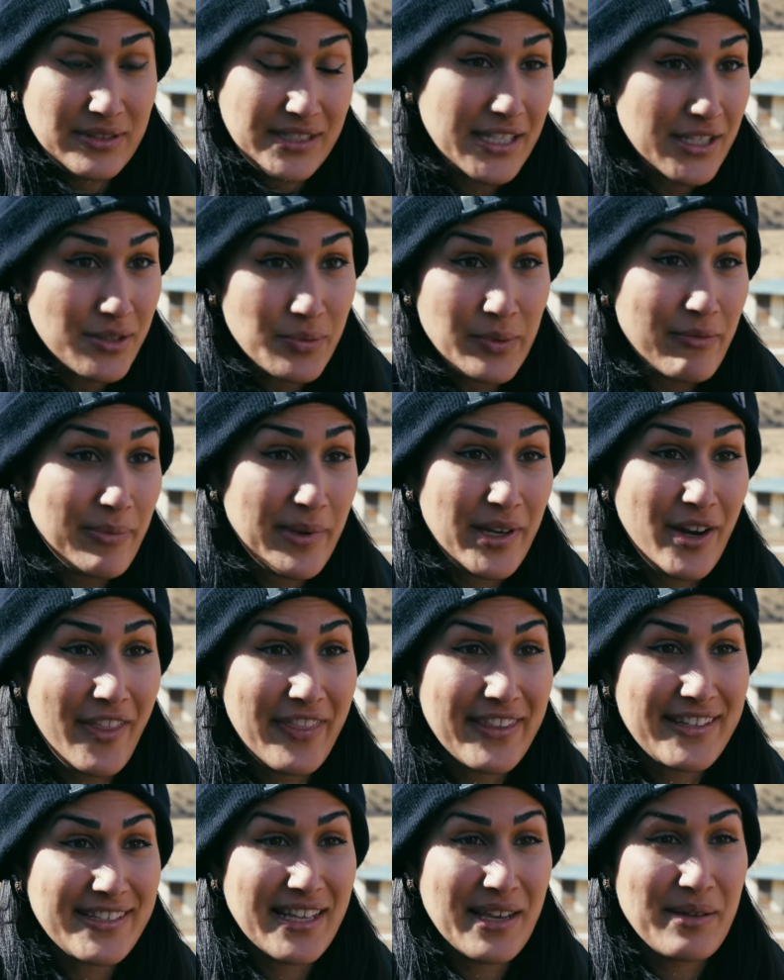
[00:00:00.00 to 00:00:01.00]
Since we've been
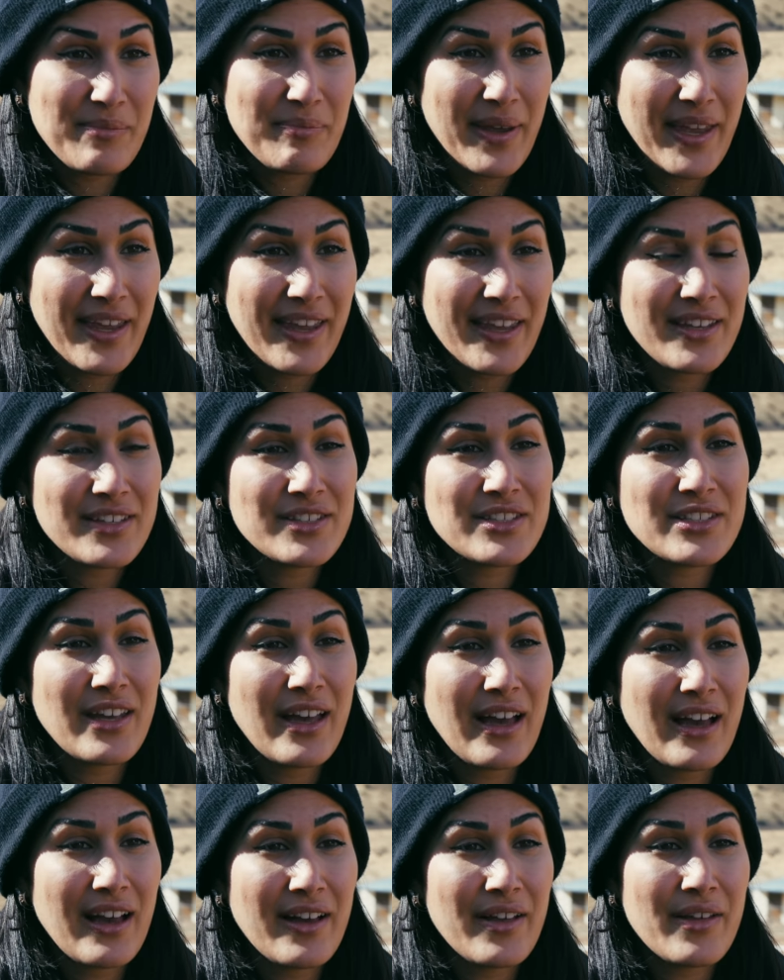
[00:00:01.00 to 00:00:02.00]
on the same page,
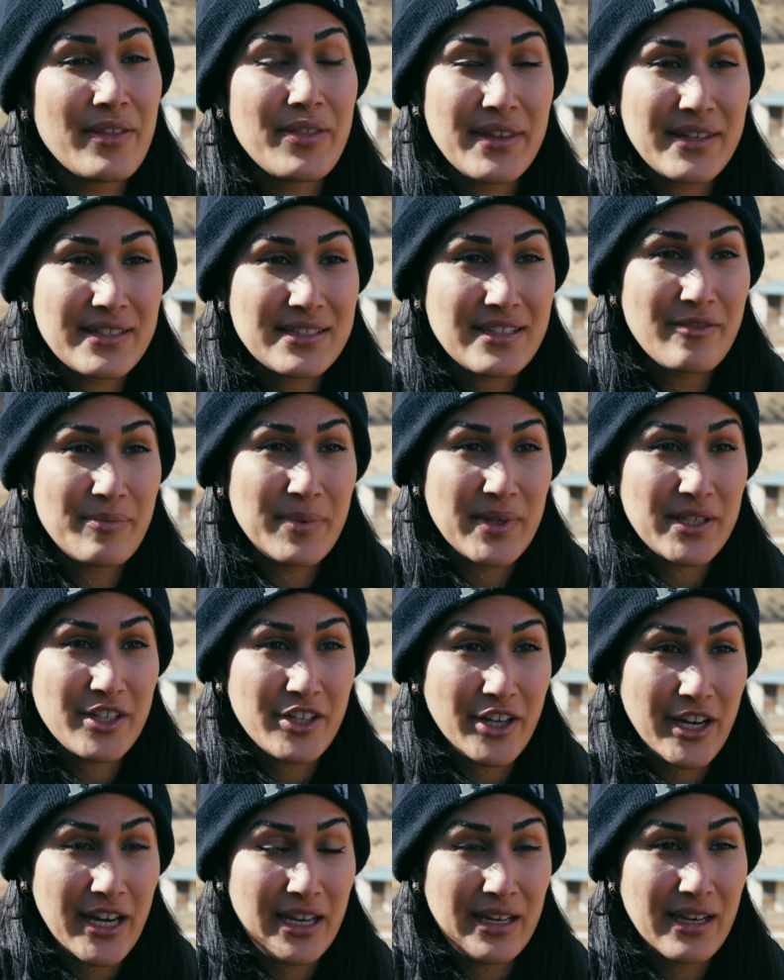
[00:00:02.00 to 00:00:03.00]
things have been
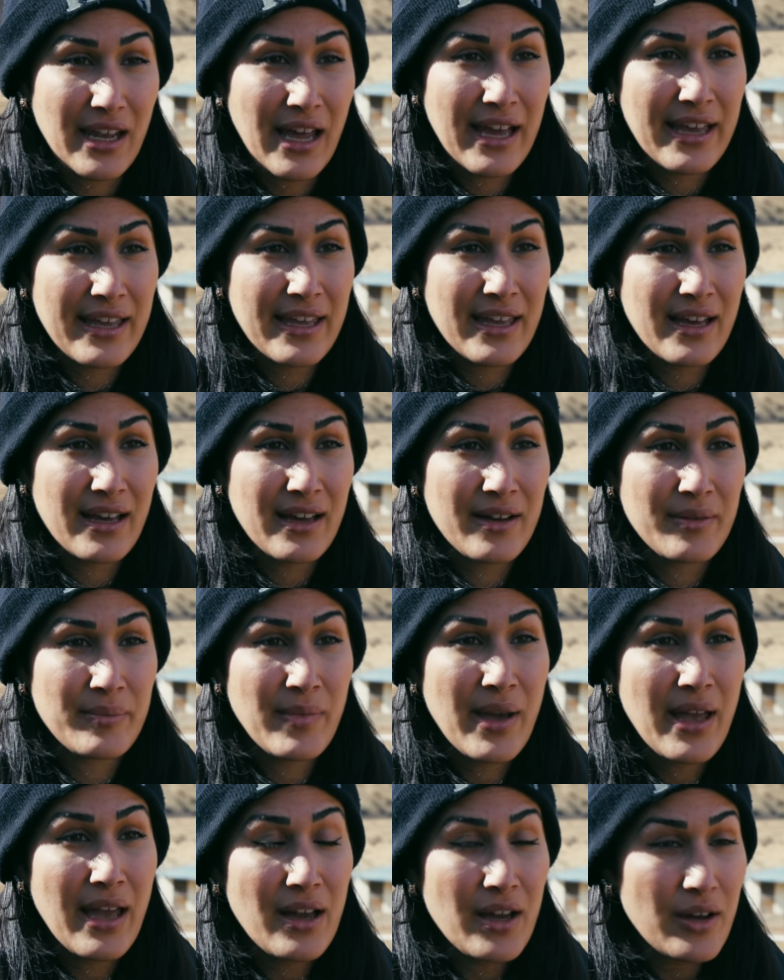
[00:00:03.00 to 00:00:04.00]
great.
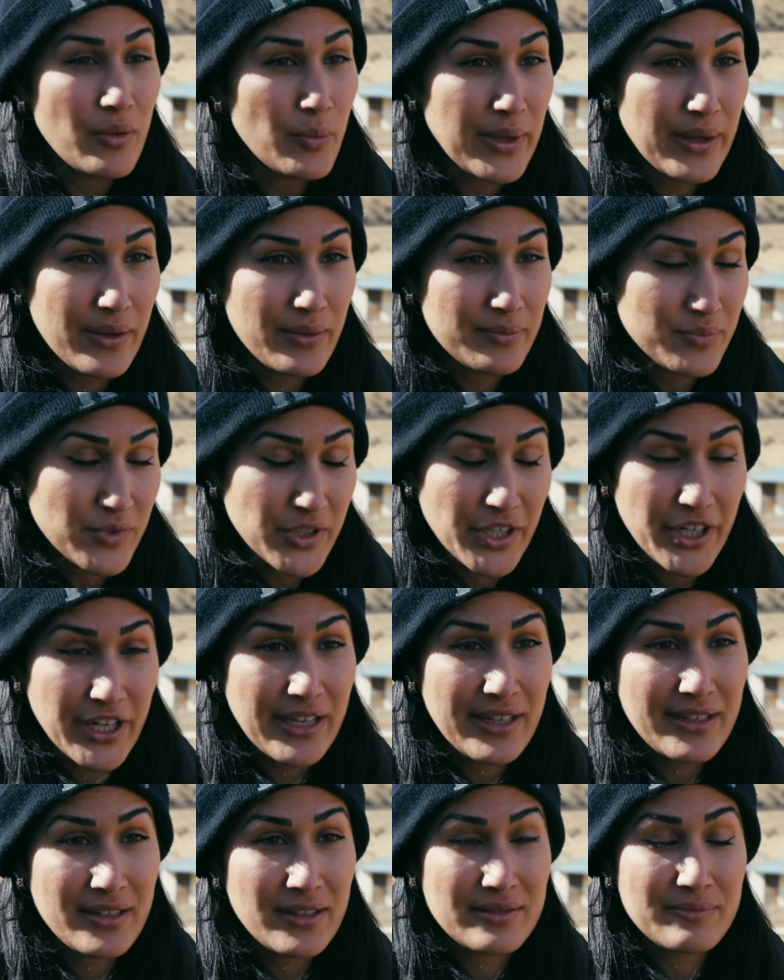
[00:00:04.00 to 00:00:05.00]
We
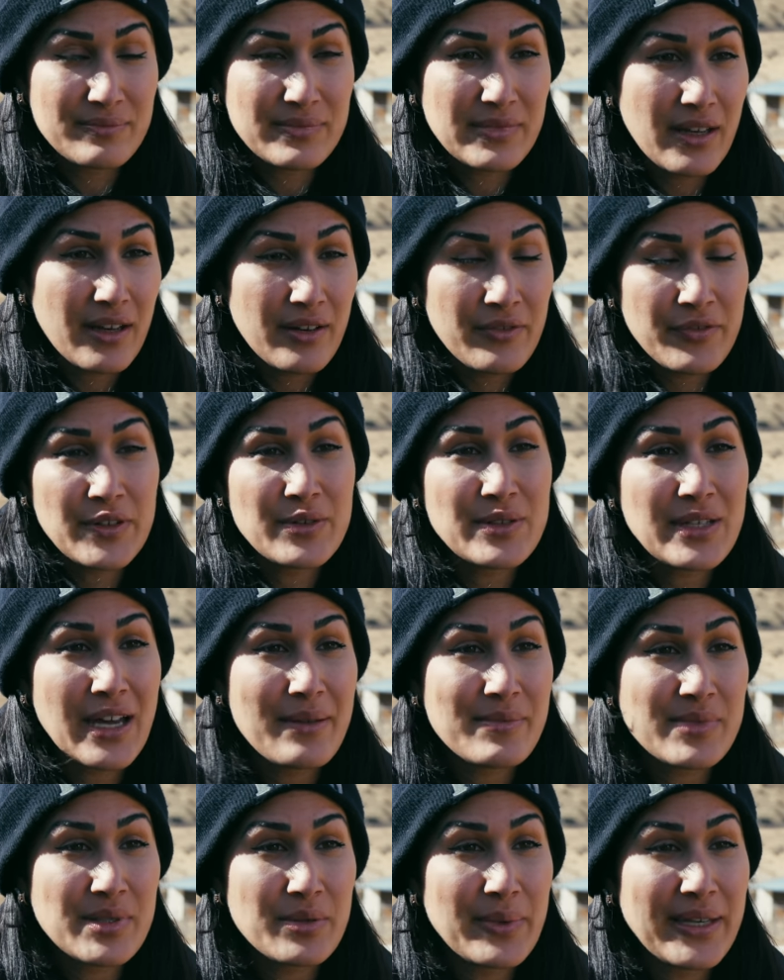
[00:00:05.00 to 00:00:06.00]
train a few
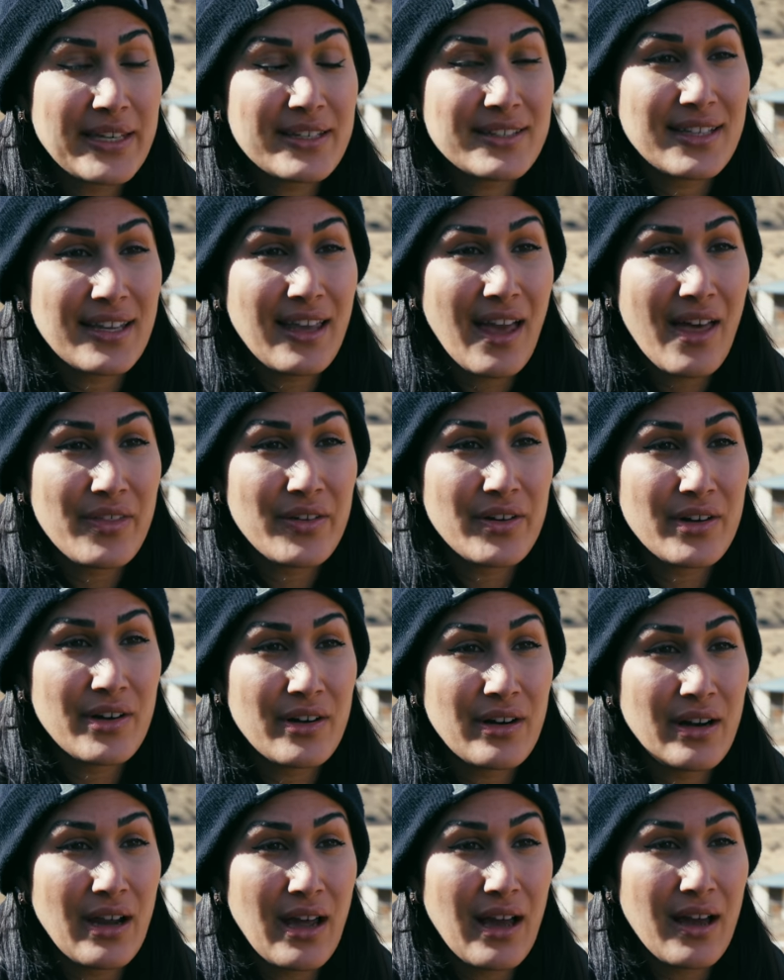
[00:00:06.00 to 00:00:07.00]
times a week
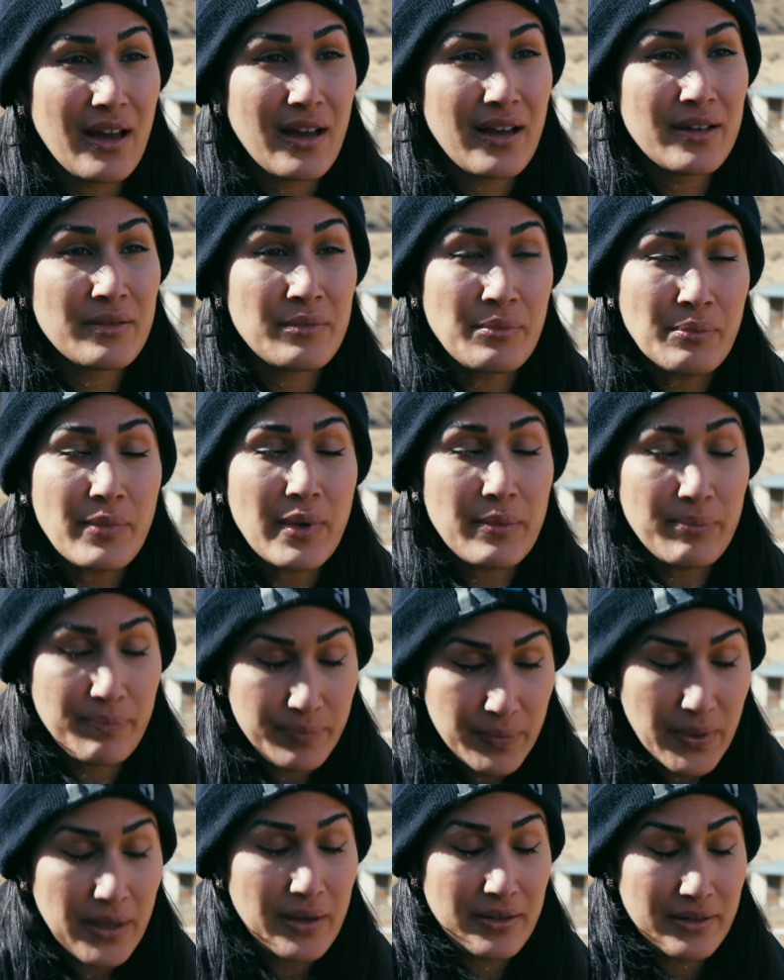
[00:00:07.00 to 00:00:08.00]
together.
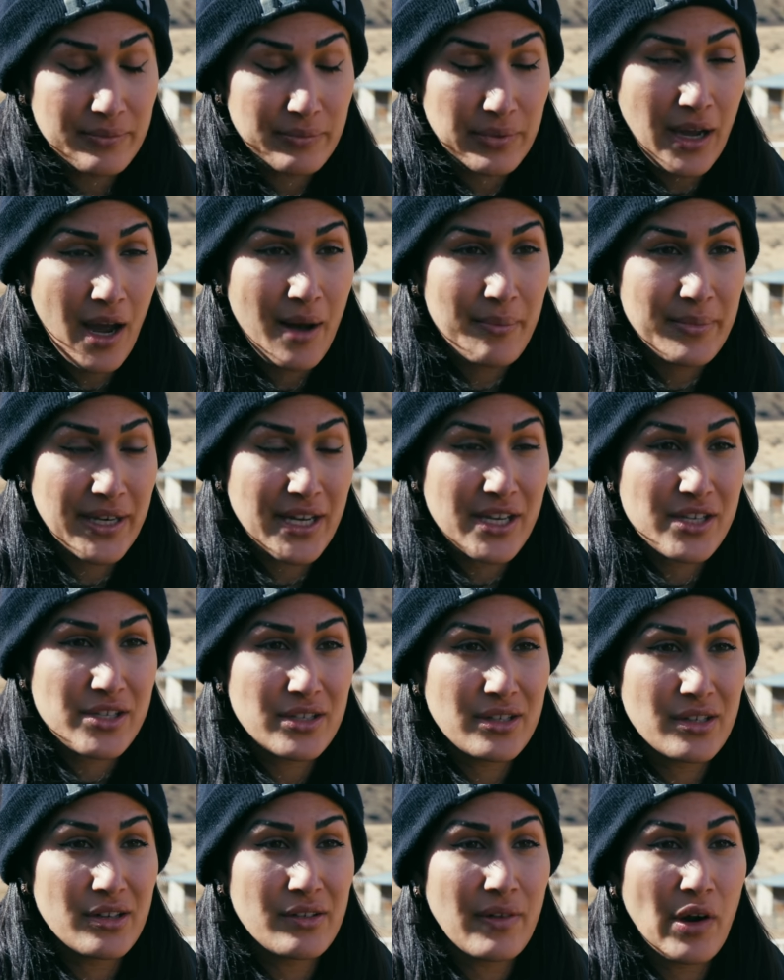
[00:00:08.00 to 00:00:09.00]

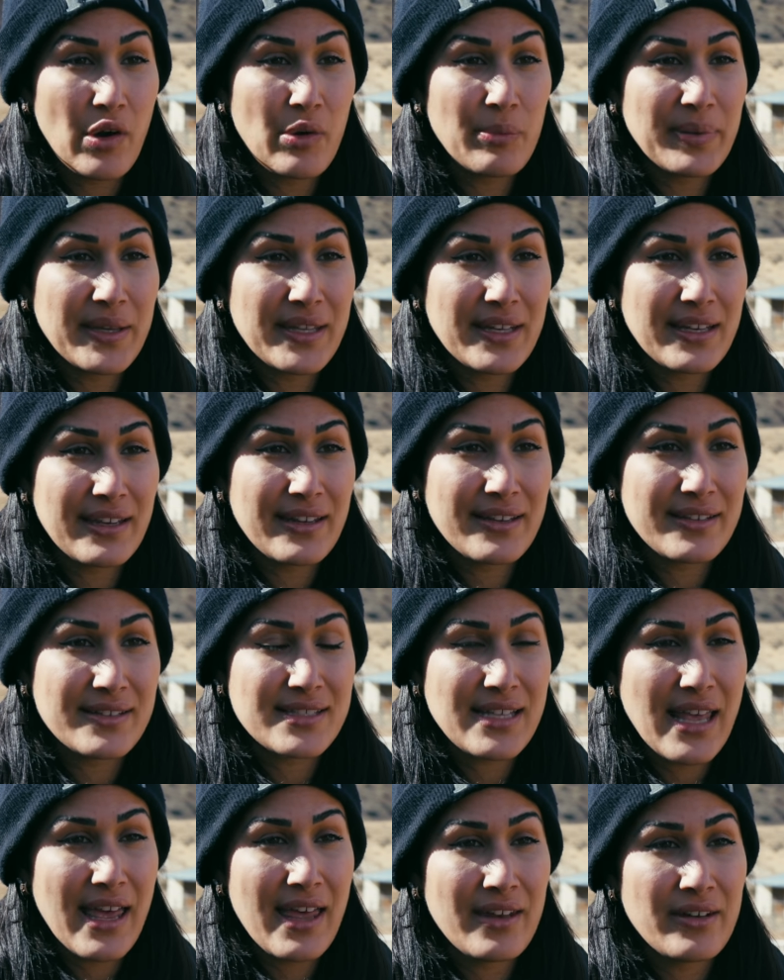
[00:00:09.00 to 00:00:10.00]
Combination of
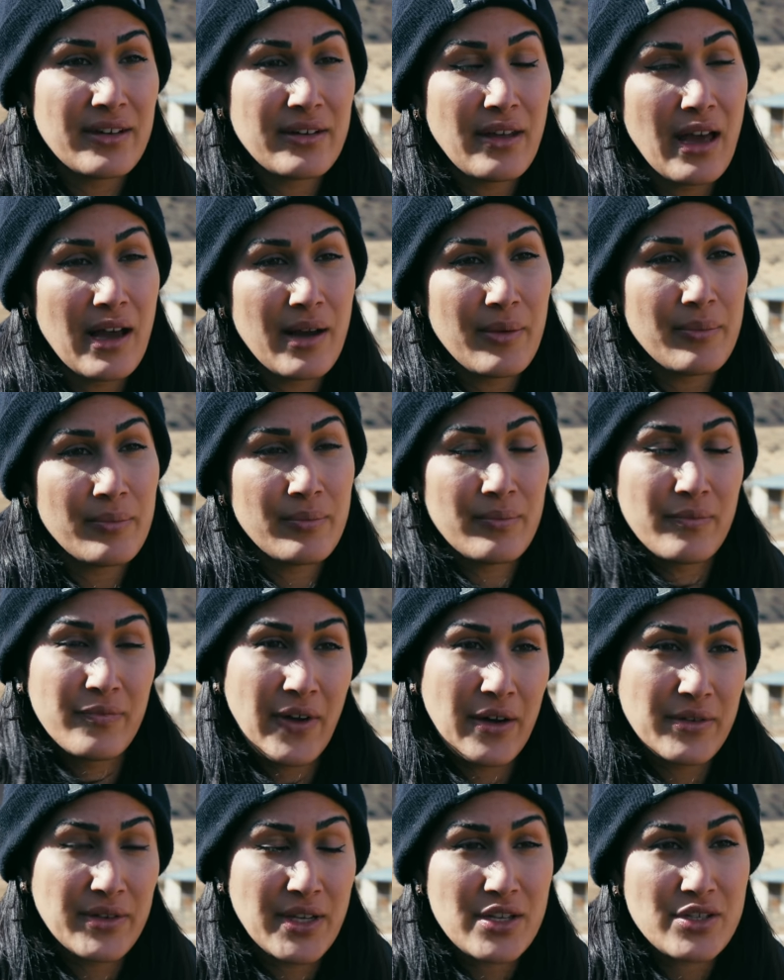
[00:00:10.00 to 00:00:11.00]
obedience and
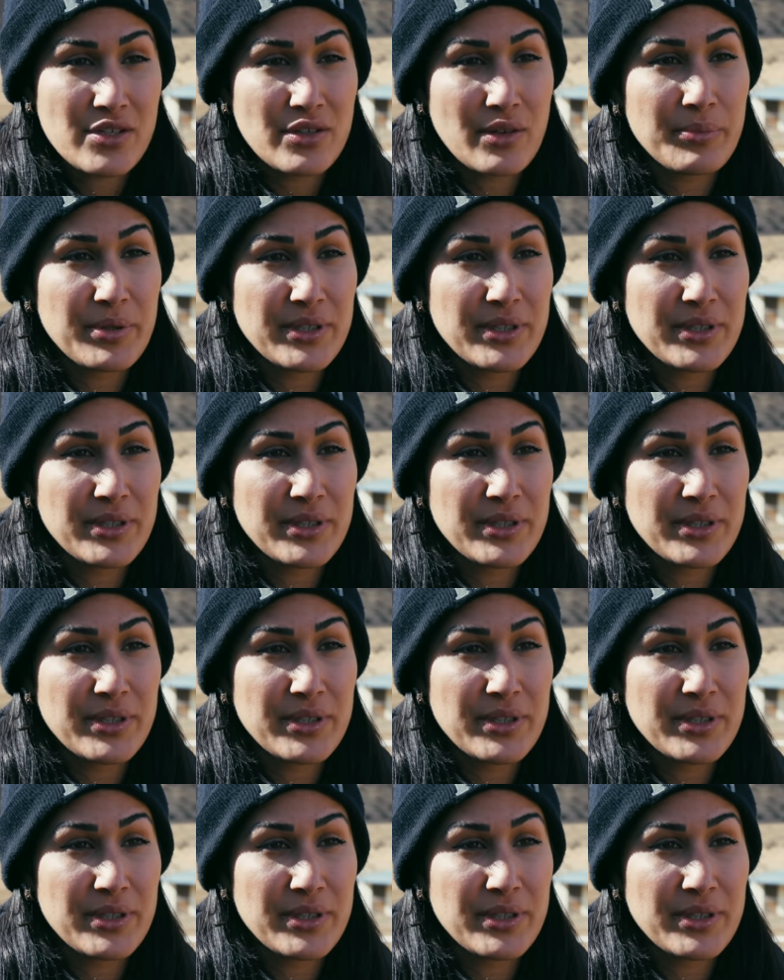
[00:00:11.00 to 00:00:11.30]
foundational